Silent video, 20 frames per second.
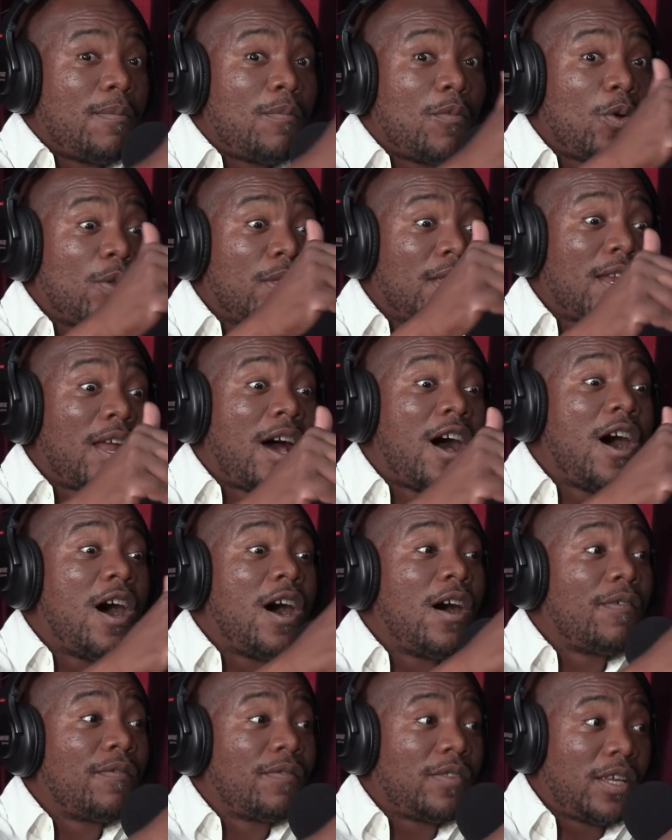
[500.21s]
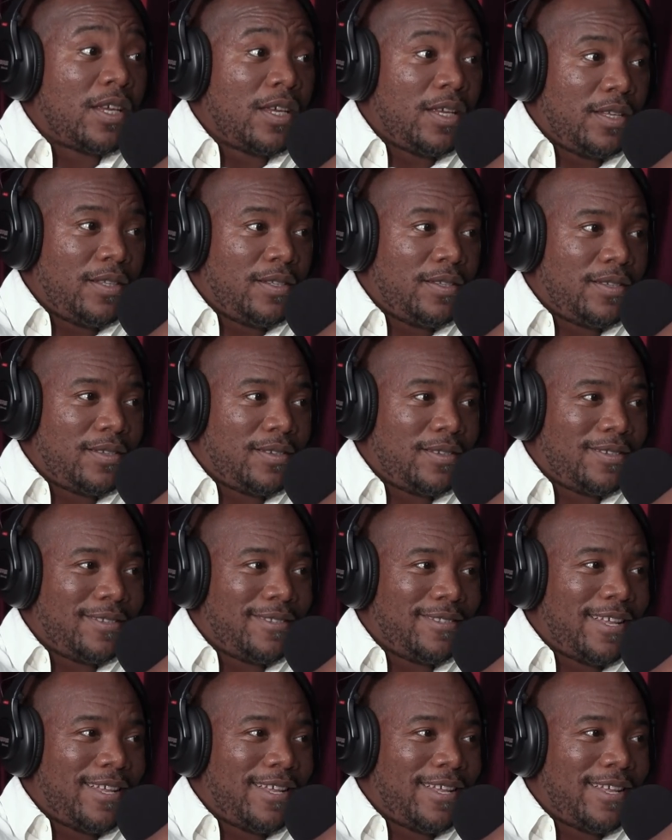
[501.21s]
more than half the kids